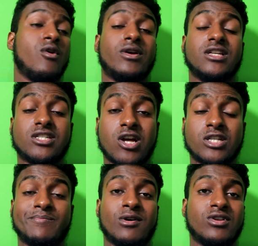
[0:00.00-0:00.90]
When he
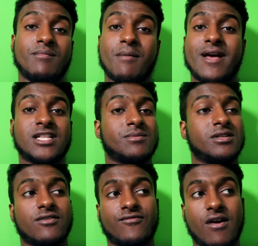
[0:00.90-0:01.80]
starts building momentum,
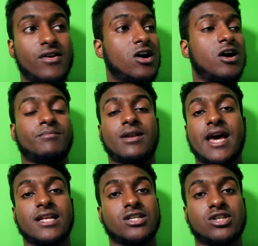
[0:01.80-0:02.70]
he's a very hard
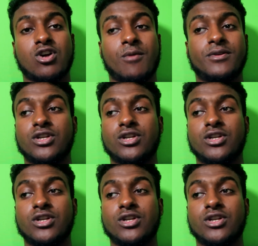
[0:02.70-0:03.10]
player to stop,